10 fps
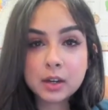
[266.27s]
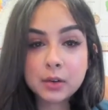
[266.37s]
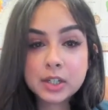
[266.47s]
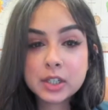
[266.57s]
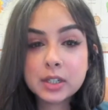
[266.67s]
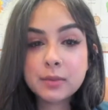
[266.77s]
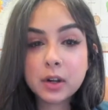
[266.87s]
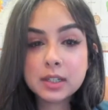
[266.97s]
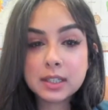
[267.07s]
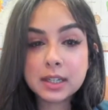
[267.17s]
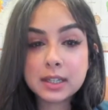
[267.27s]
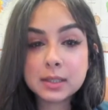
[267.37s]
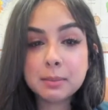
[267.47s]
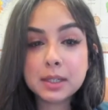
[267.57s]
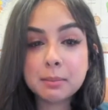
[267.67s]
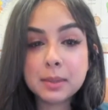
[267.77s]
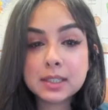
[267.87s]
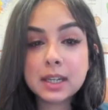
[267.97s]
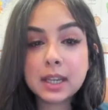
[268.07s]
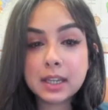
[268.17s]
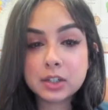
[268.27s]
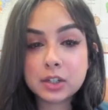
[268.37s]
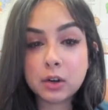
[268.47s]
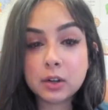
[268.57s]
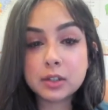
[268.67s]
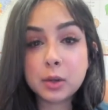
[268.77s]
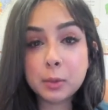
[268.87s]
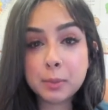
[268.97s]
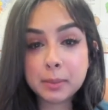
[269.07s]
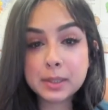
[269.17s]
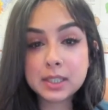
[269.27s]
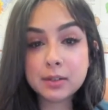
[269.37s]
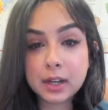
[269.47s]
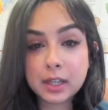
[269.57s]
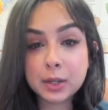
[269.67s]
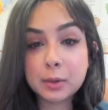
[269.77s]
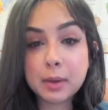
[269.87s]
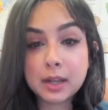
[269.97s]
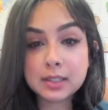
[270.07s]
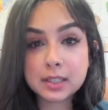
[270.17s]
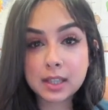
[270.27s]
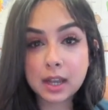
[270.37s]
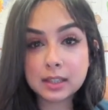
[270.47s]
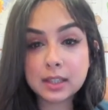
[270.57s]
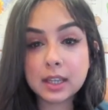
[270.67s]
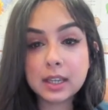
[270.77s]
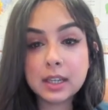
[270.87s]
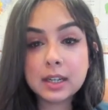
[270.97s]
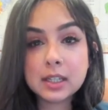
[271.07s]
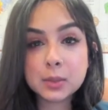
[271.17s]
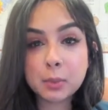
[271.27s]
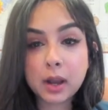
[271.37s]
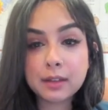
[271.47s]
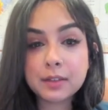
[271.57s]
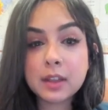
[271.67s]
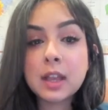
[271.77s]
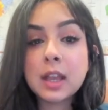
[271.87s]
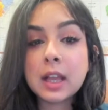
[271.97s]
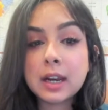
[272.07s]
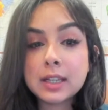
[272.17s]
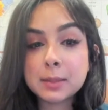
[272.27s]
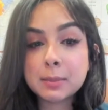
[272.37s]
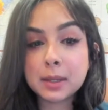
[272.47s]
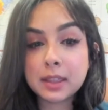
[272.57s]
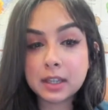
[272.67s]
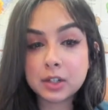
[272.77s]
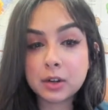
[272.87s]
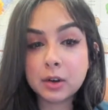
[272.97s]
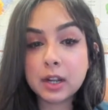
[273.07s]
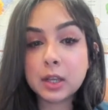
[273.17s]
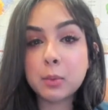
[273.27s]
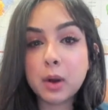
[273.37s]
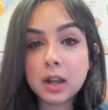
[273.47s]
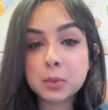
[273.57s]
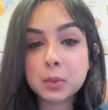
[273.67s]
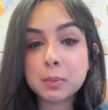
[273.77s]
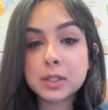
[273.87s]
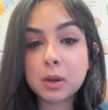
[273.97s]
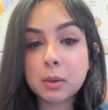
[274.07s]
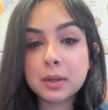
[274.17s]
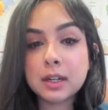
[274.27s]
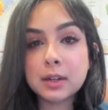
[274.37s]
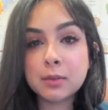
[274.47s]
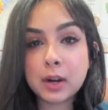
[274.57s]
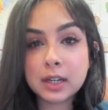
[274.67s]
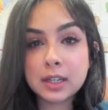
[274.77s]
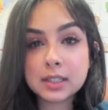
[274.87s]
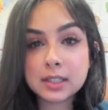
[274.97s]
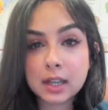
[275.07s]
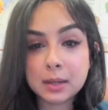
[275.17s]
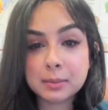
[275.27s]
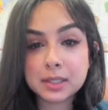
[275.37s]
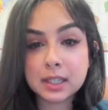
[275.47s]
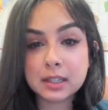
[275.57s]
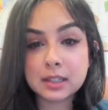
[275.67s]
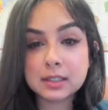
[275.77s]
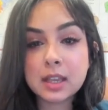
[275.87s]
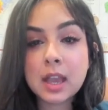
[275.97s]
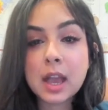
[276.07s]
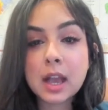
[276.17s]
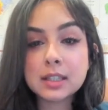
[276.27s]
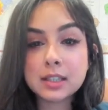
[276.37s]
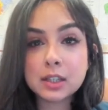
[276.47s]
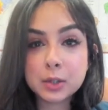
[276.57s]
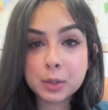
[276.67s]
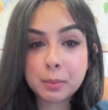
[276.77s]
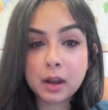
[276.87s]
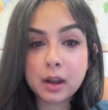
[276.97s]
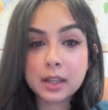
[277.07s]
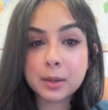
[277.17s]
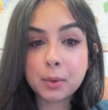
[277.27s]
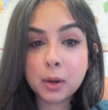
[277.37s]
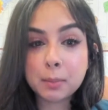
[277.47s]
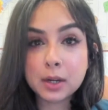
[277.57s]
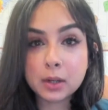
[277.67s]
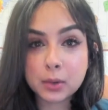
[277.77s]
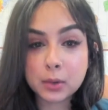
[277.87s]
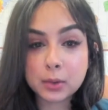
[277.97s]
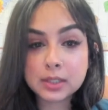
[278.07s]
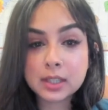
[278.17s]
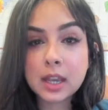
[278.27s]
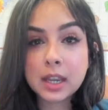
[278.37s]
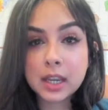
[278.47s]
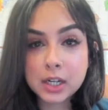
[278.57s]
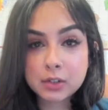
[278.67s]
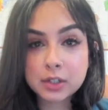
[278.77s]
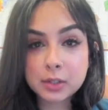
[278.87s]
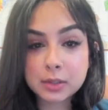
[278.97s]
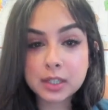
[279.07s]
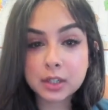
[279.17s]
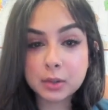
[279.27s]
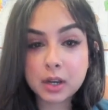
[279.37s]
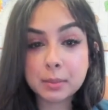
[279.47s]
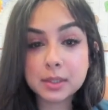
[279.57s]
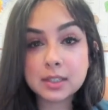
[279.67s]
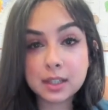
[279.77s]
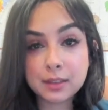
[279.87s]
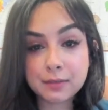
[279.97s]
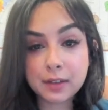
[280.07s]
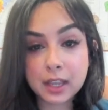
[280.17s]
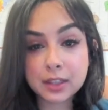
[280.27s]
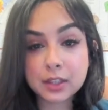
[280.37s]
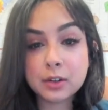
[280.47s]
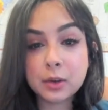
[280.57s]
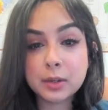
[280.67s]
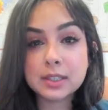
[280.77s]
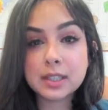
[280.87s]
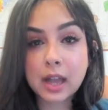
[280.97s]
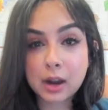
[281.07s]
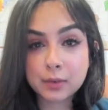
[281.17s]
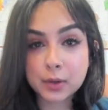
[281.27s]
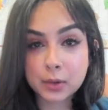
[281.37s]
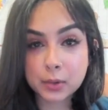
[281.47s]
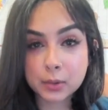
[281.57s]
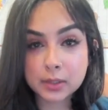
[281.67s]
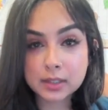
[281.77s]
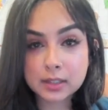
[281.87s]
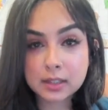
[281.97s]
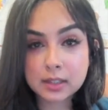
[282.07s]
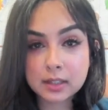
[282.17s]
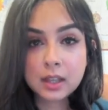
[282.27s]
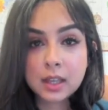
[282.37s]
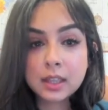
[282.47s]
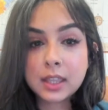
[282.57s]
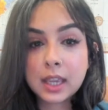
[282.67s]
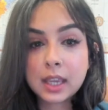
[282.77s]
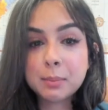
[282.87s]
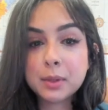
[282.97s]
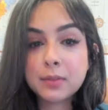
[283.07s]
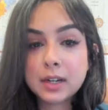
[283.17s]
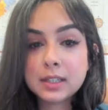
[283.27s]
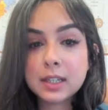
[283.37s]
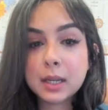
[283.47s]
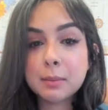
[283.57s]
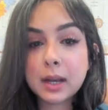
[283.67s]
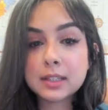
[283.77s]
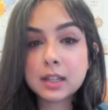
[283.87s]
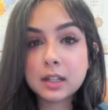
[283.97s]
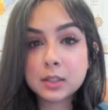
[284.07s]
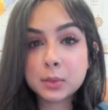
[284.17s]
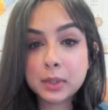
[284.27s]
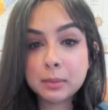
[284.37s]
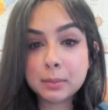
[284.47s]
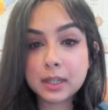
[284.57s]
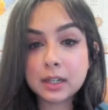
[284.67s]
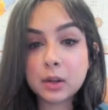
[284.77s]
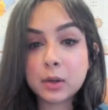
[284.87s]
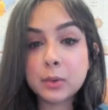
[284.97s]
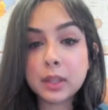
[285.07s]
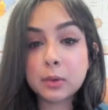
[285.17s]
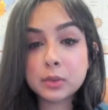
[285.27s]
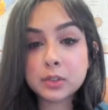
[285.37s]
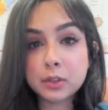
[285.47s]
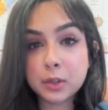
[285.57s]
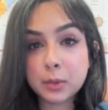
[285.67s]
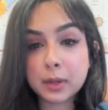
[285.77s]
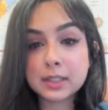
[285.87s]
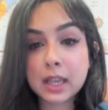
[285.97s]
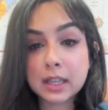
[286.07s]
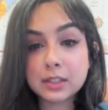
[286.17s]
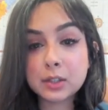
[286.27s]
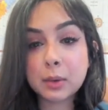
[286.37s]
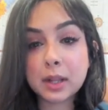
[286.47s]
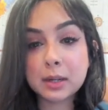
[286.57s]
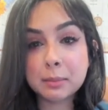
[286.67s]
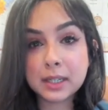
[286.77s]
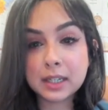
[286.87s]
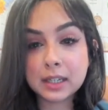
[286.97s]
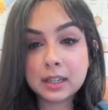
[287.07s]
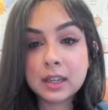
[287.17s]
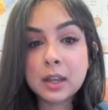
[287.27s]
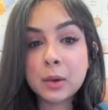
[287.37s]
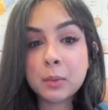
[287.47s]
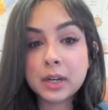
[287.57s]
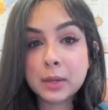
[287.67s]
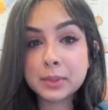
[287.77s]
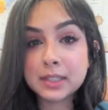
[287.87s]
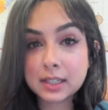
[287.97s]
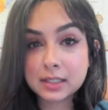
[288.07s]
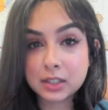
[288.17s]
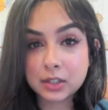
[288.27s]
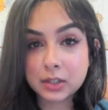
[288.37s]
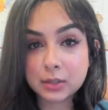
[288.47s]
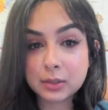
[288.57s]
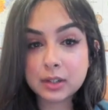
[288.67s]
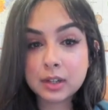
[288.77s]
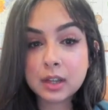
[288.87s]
Christian volunteers Mr. Hitchcott told BBC Radio Merseyside that he and his wife, Elizabeth Hitchcott, had worked with predominantly Iranian asylum seekers as they took part in a popular course introducing newcomers to the faith, known as the Alpha Course. They had befriended Imad al-Suilmin, who they also knew as Enzo Almini, when he was destitute.